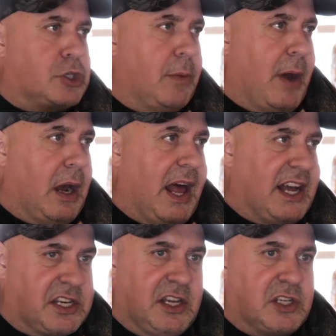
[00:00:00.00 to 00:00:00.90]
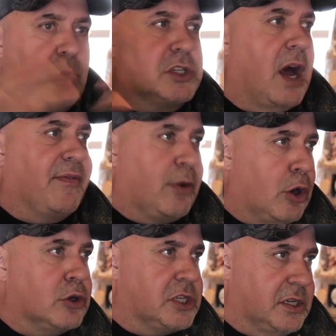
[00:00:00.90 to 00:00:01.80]
picture about Alaska is what's off the
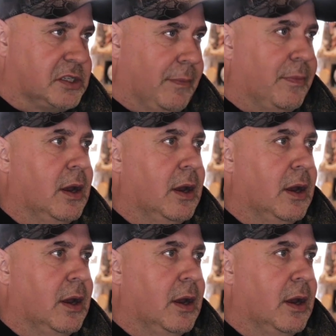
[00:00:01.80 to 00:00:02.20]
road system.